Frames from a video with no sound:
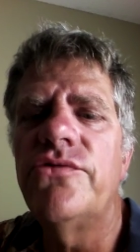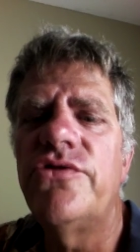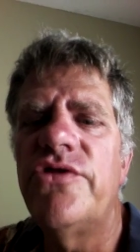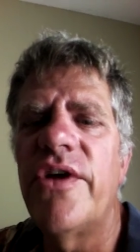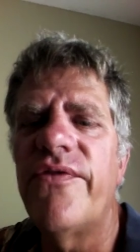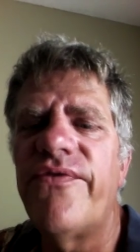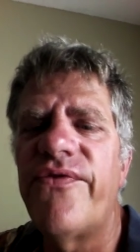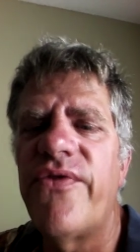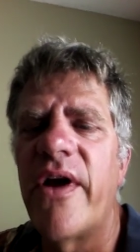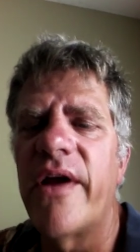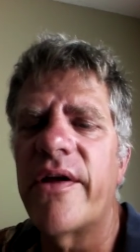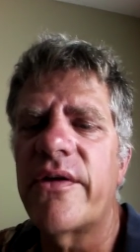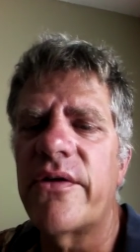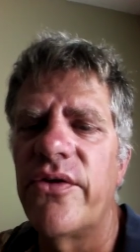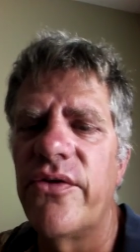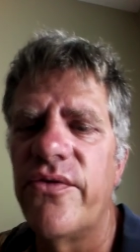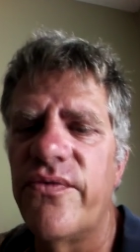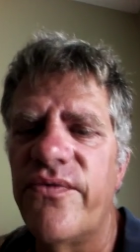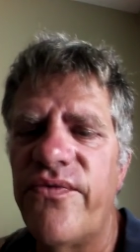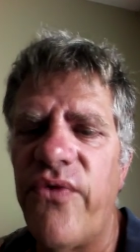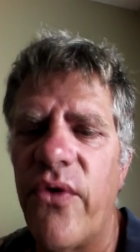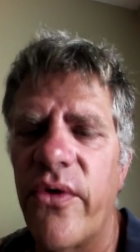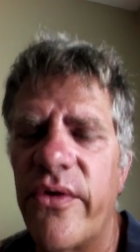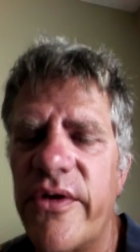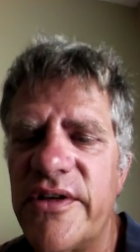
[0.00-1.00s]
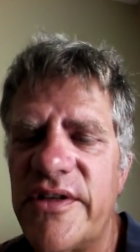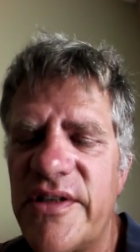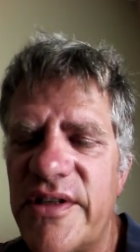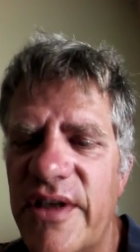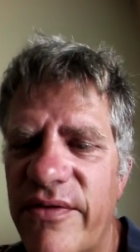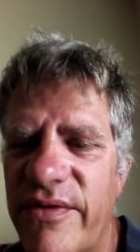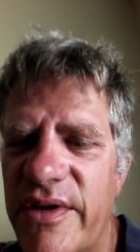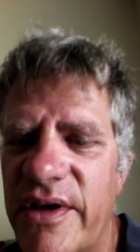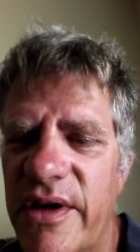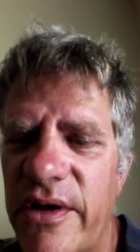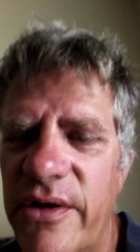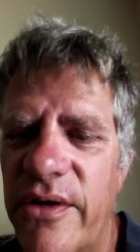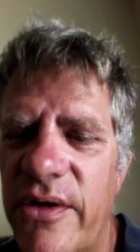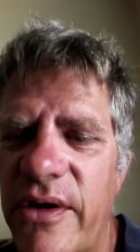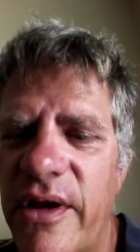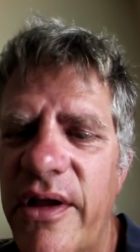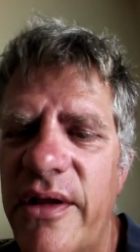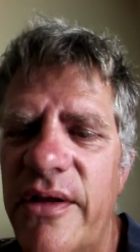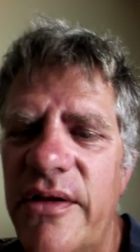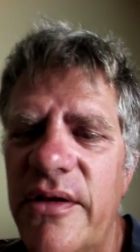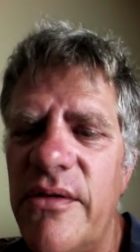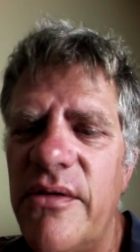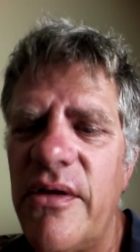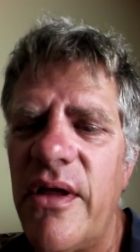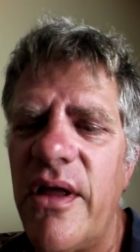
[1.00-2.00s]
Jeff Raccoon 47 here,
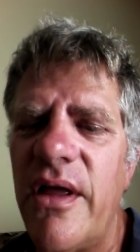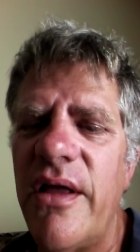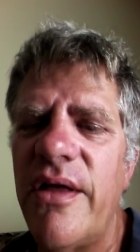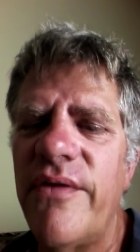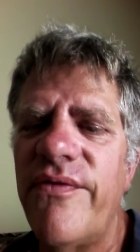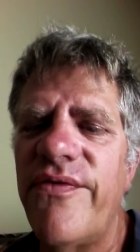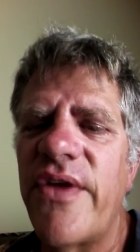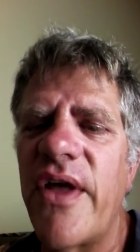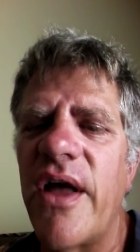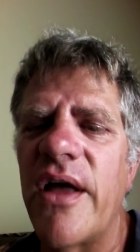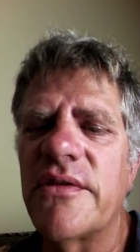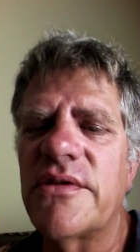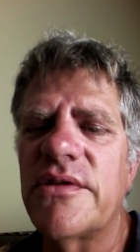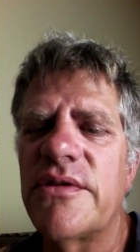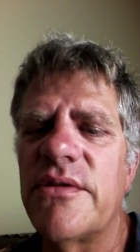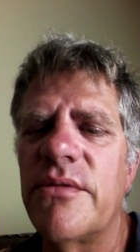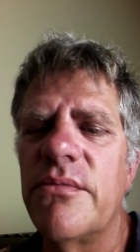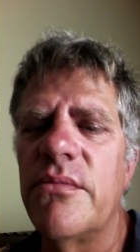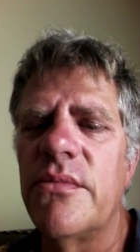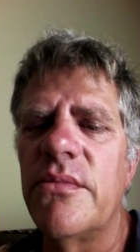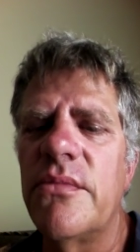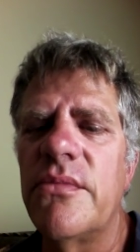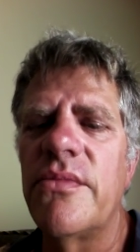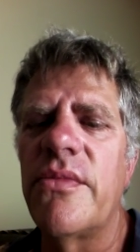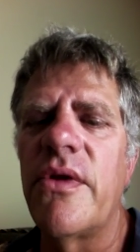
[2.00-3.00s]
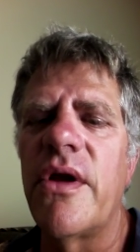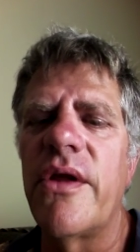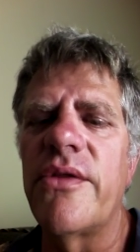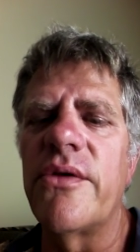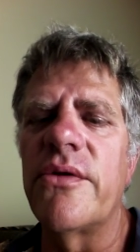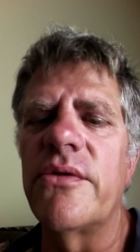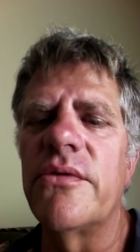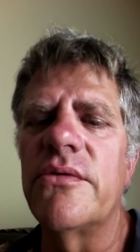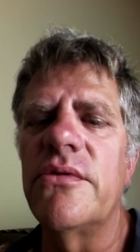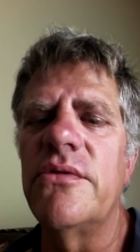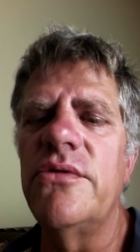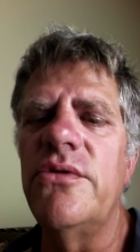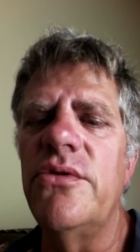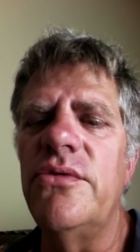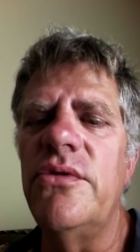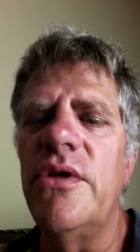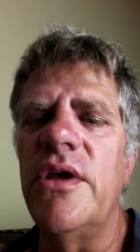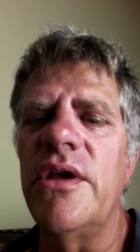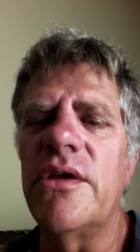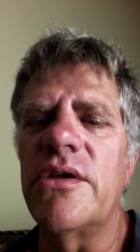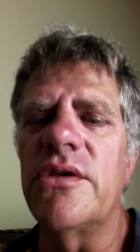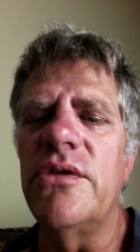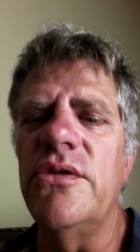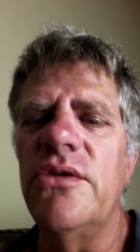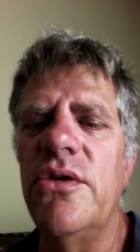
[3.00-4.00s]
and I've got some other
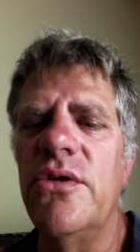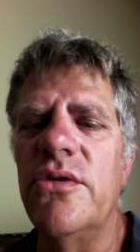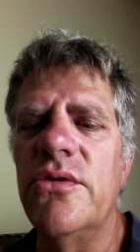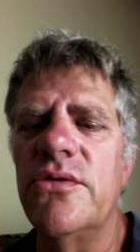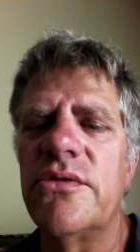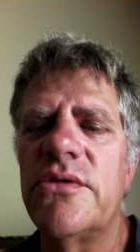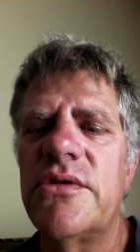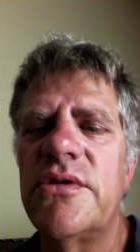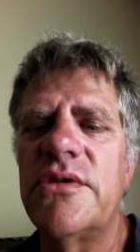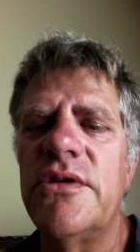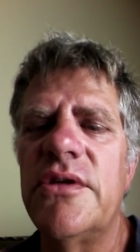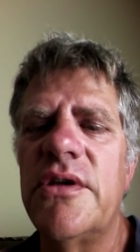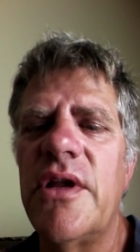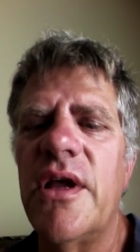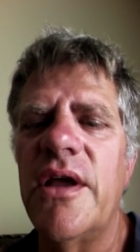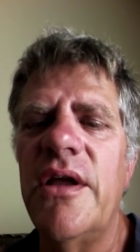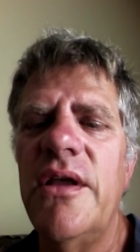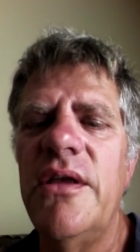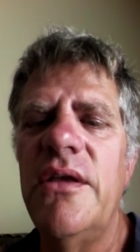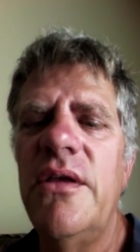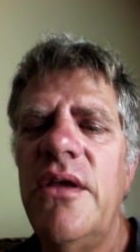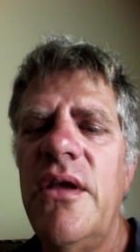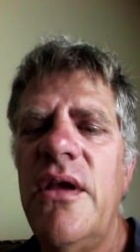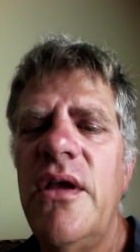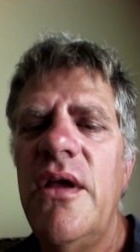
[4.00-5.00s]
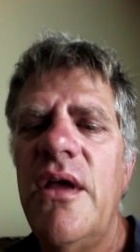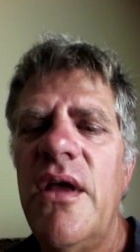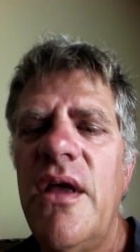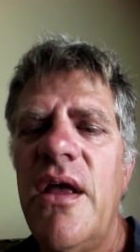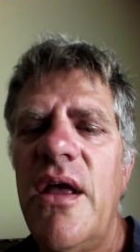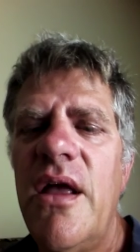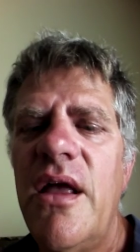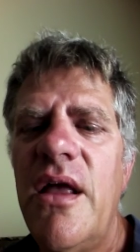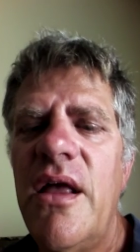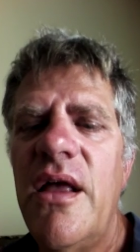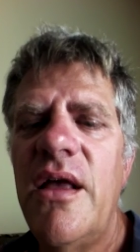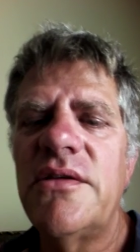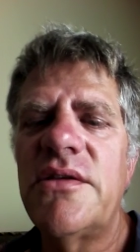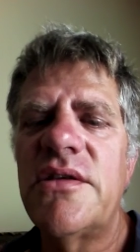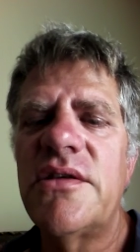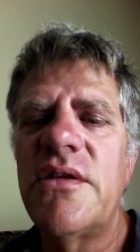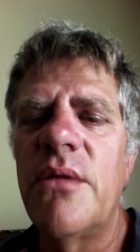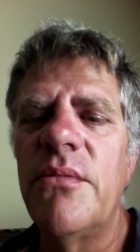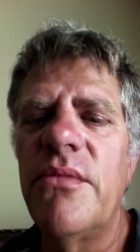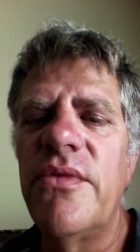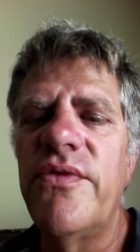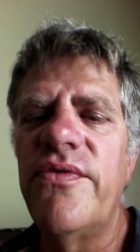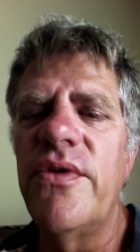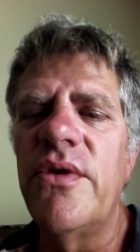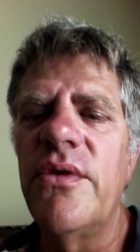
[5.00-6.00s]
unique news today. As
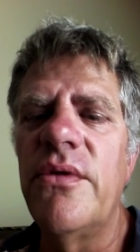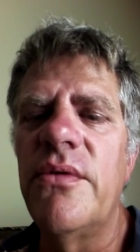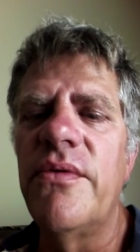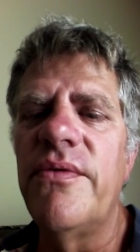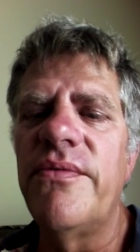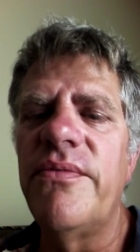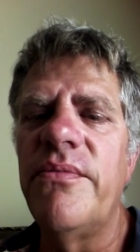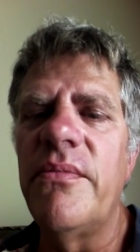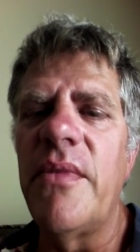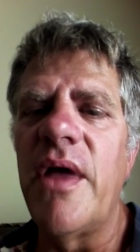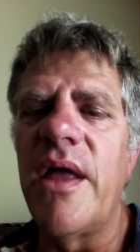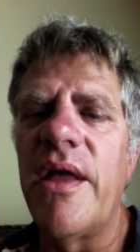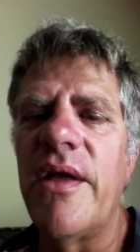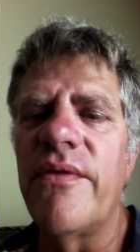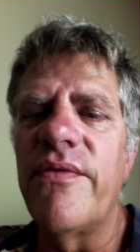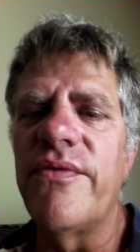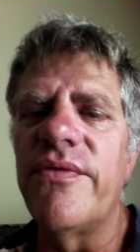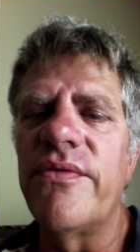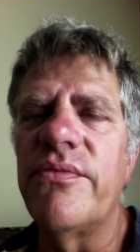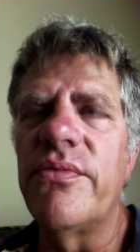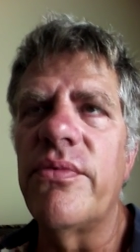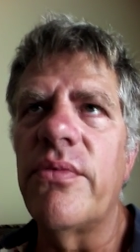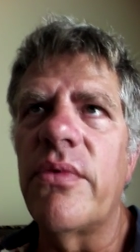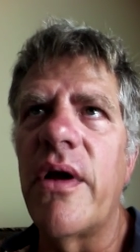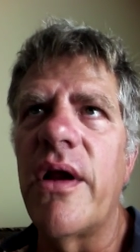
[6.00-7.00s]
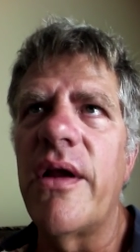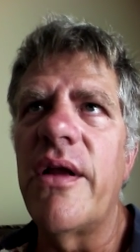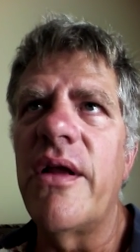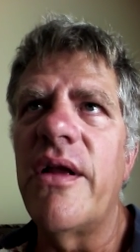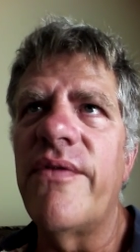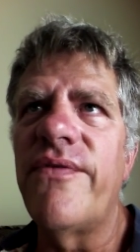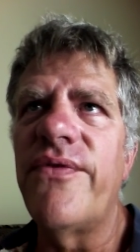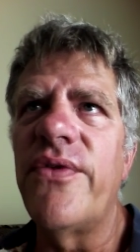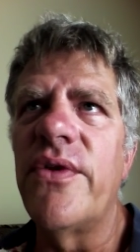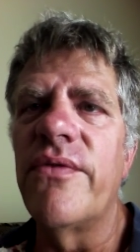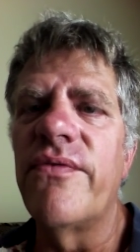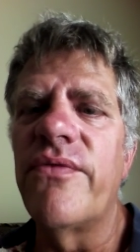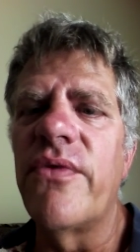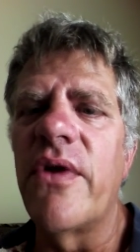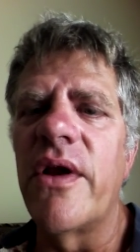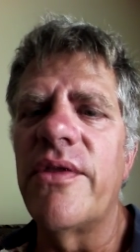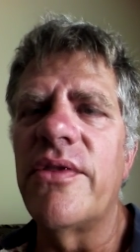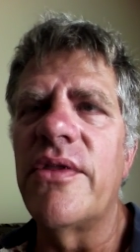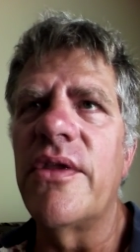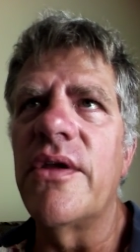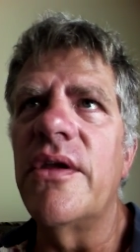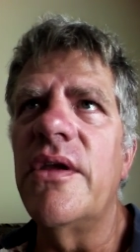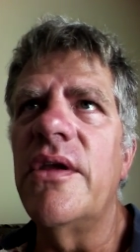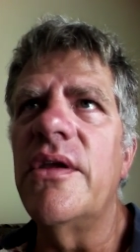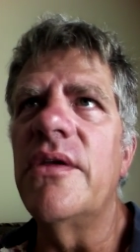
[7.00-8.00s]
some of you may have read, if you've
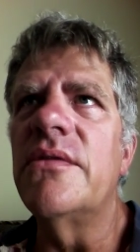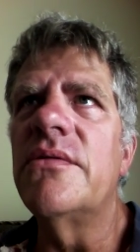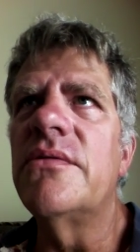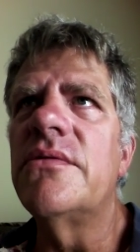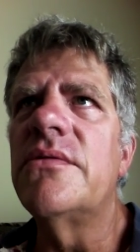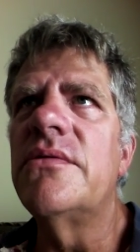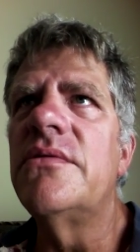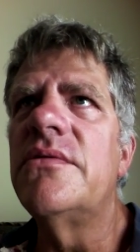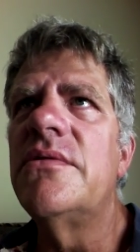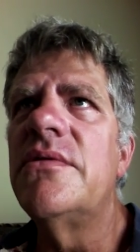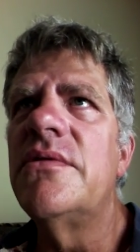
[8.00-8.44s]
read the